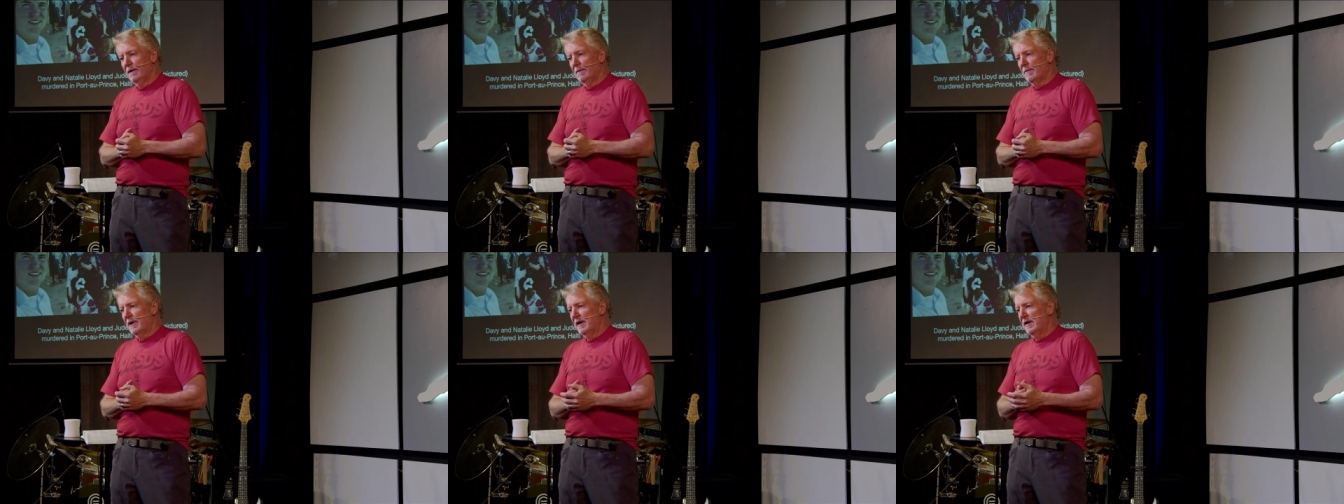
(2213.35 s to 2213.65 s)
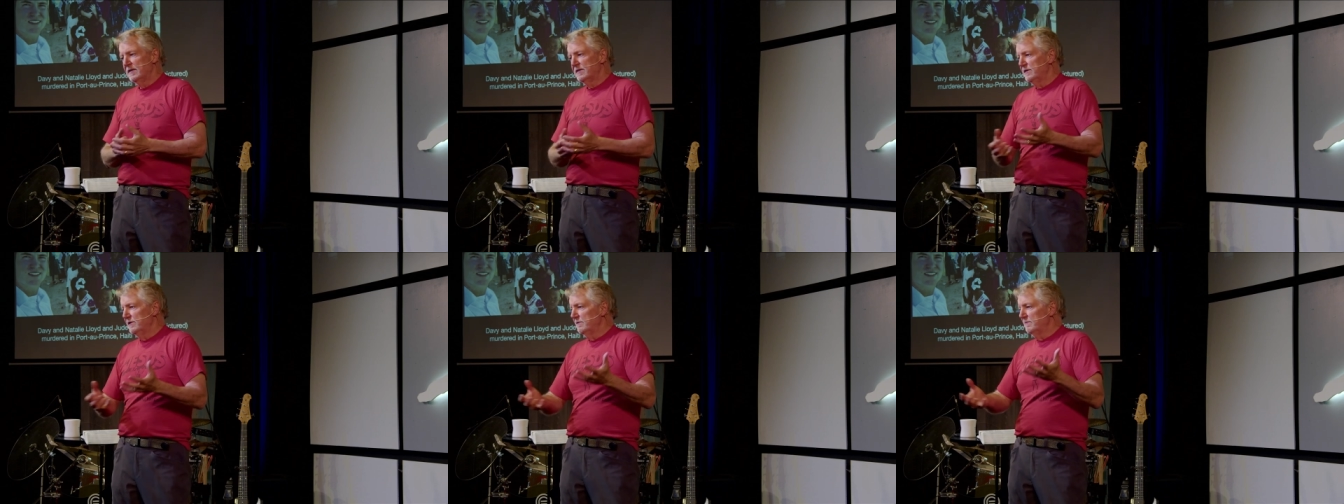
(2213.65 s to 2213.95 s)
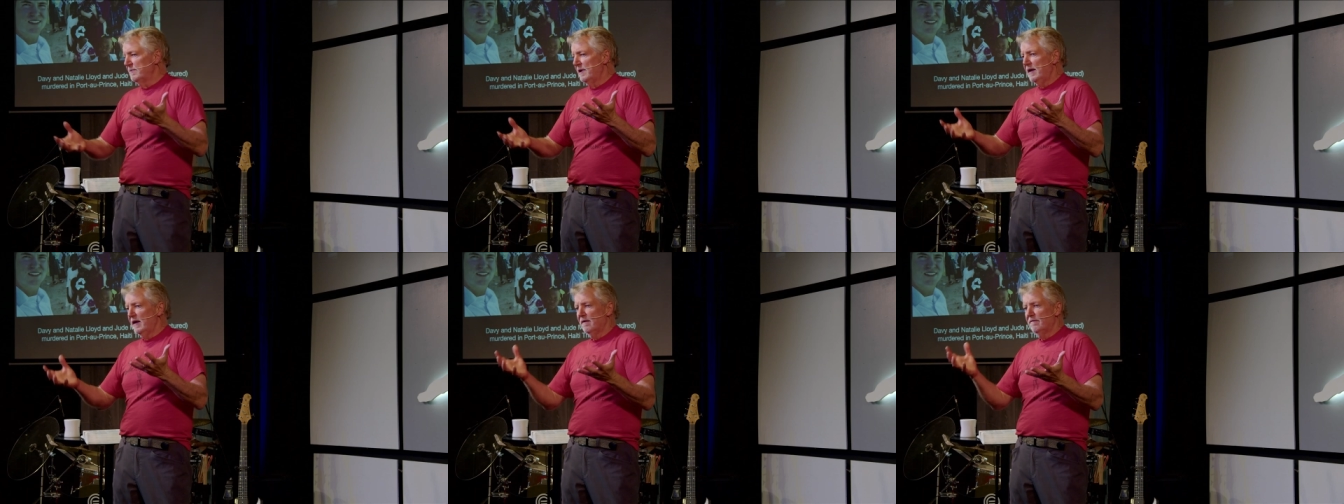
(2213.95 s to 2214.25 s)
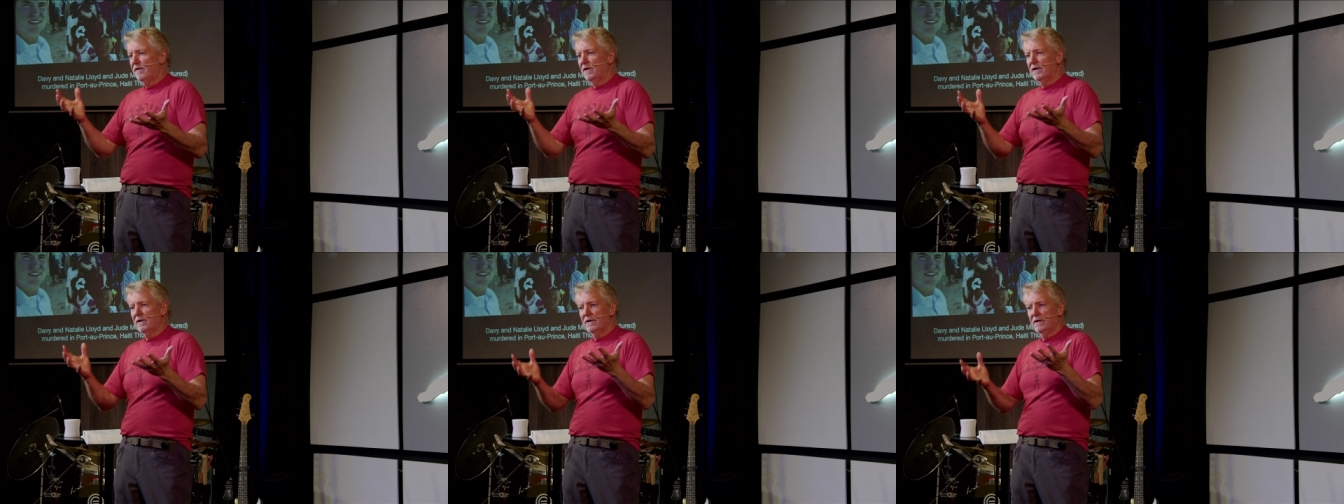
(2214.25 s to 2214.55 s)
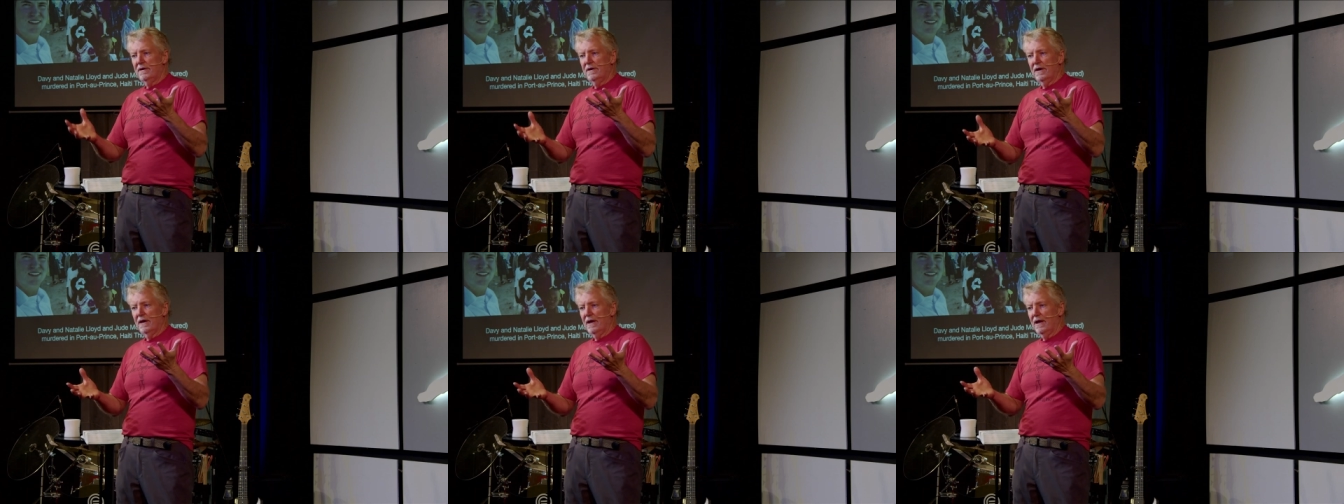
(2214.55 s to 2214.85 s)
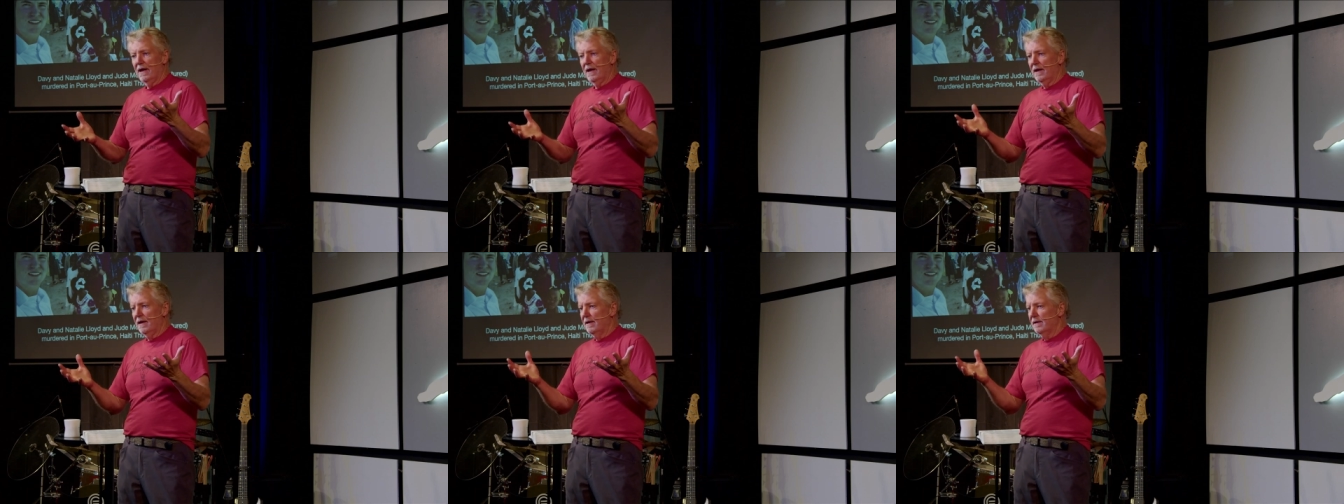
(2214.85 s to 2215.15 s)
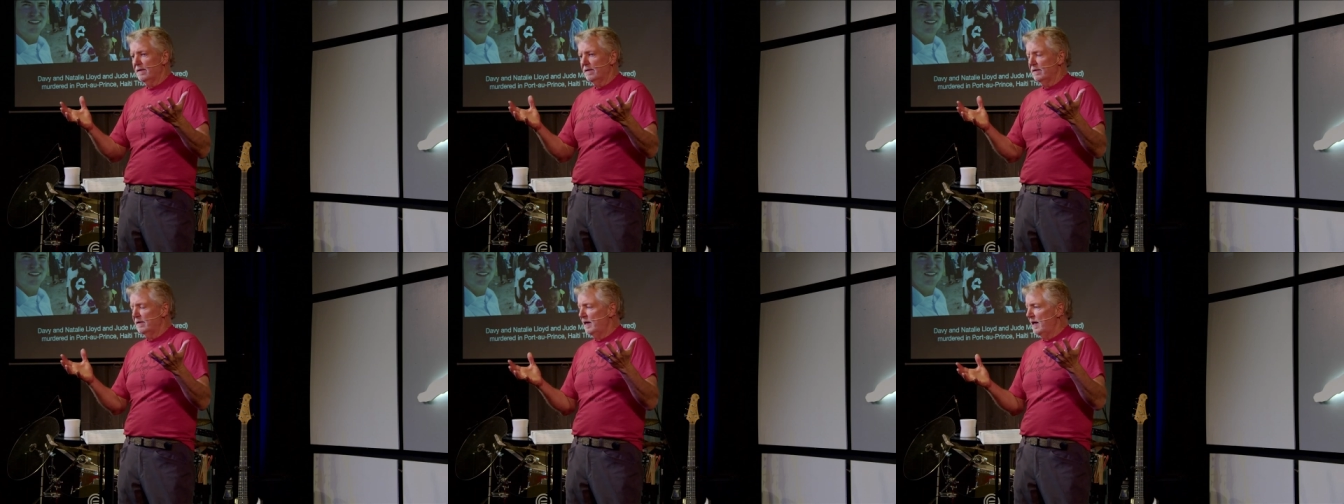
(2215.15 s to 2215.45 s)
But as you may have heard,
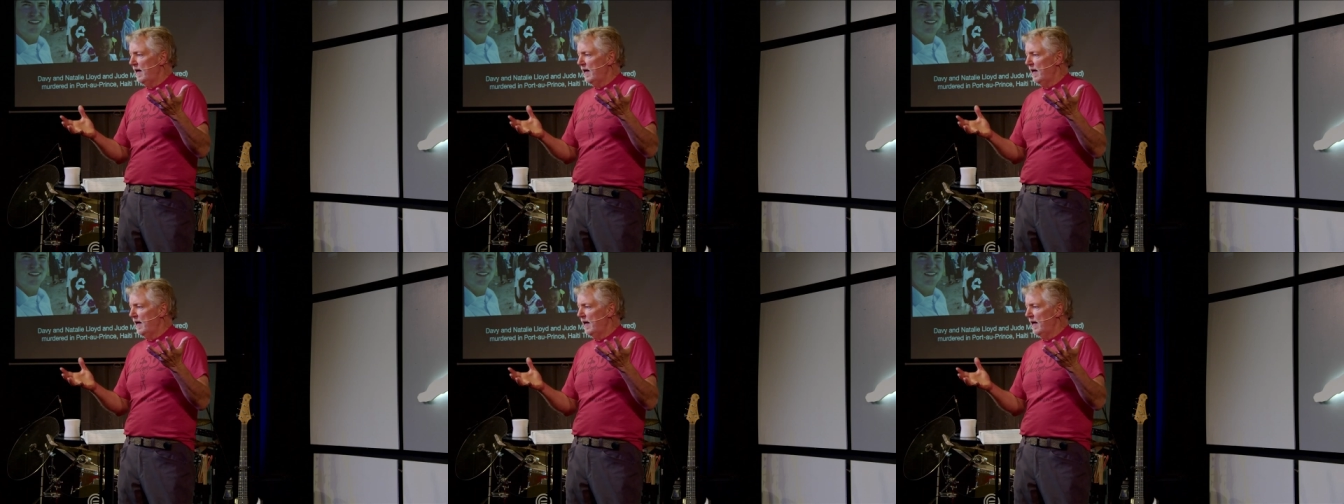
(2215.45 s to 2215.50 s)
uh,